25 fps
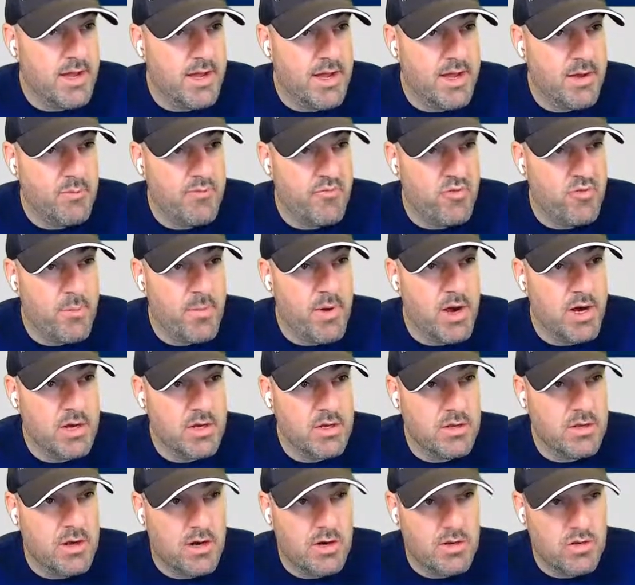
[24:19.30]
we've got
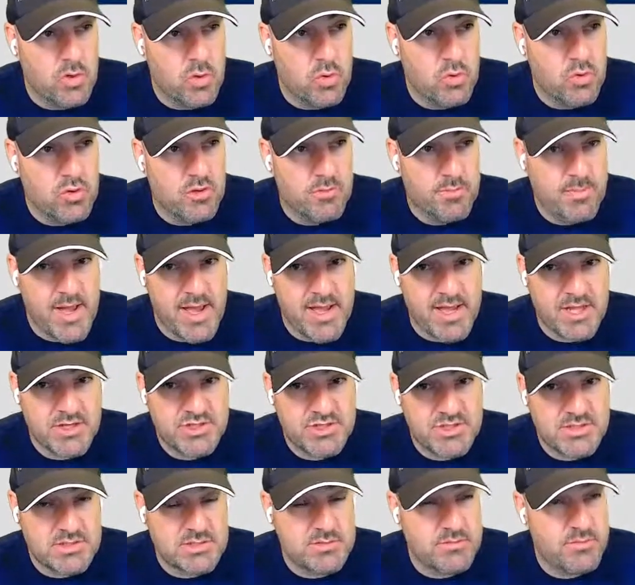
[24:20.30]
our local
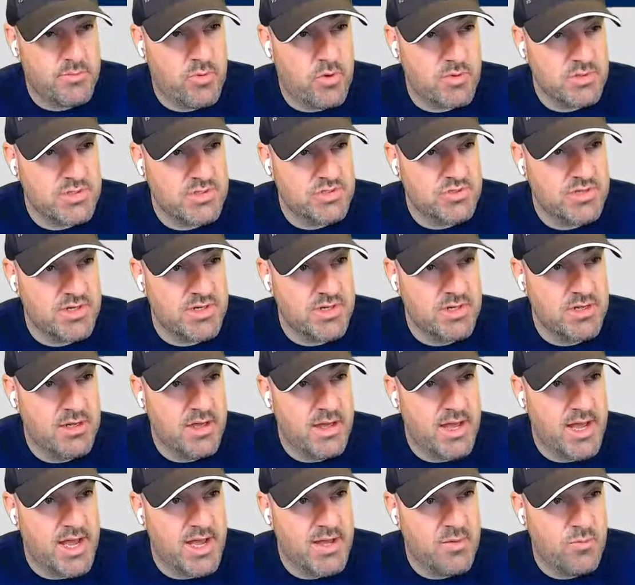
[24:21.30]
packages repository,
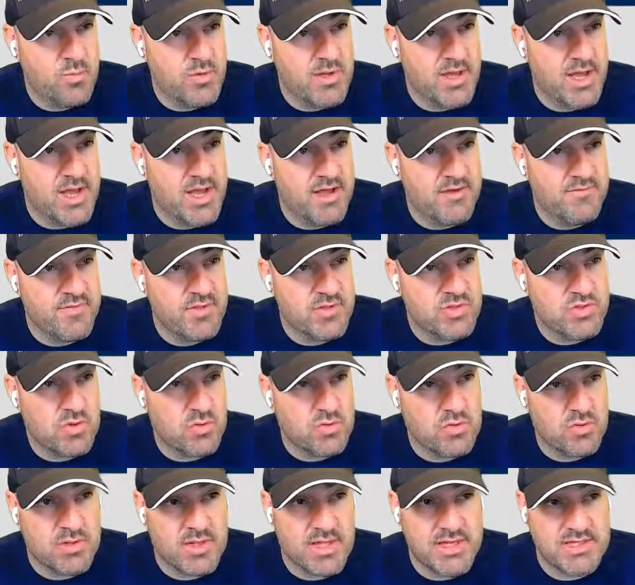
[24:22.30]
and we have the
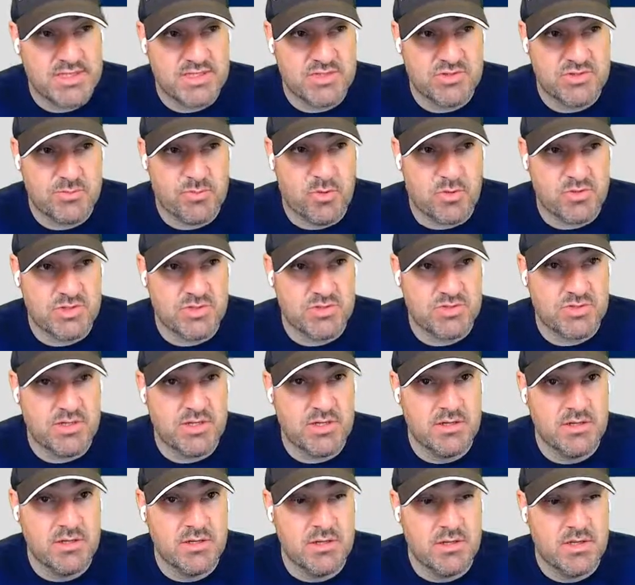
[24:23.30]
Choco license repository.
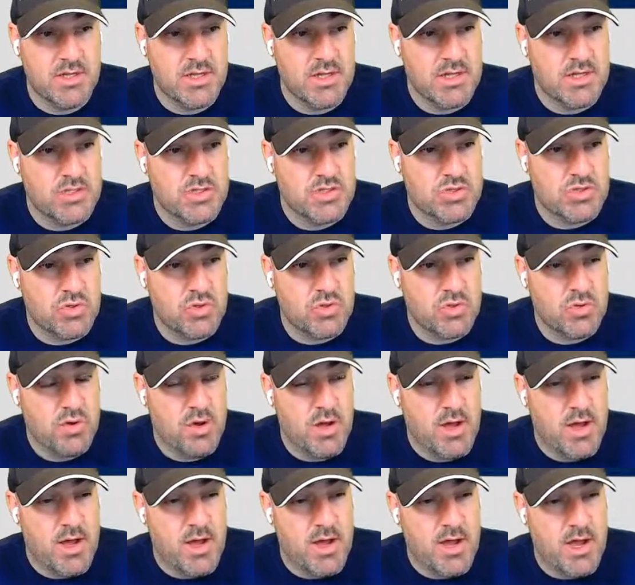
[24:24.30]
So
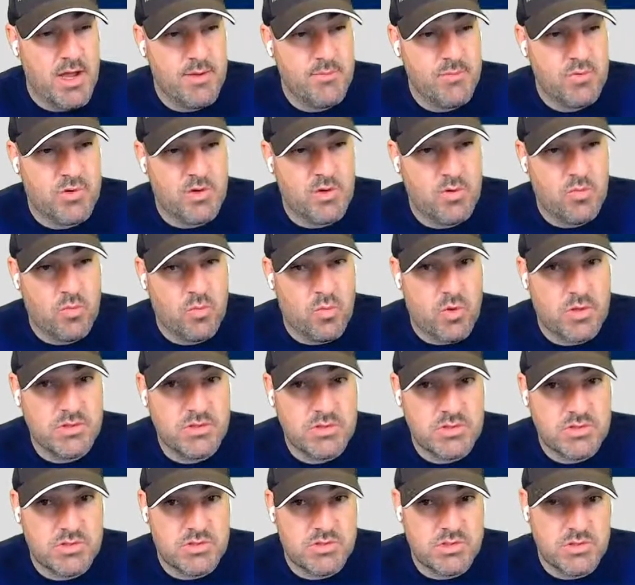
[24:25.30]
I'm going to
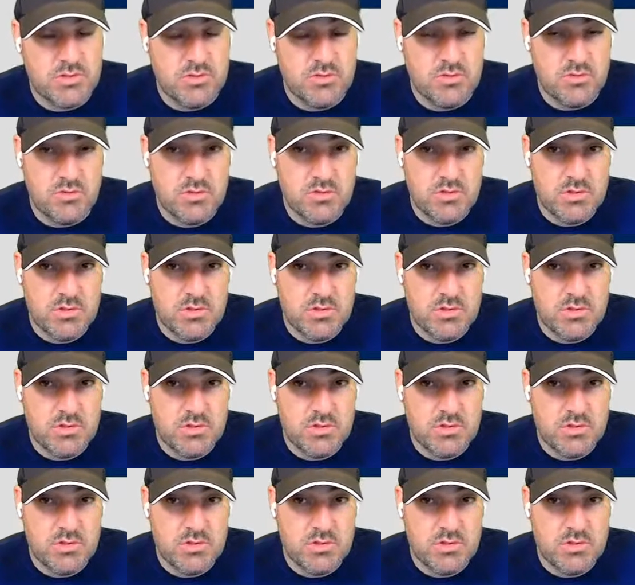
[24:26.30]
want to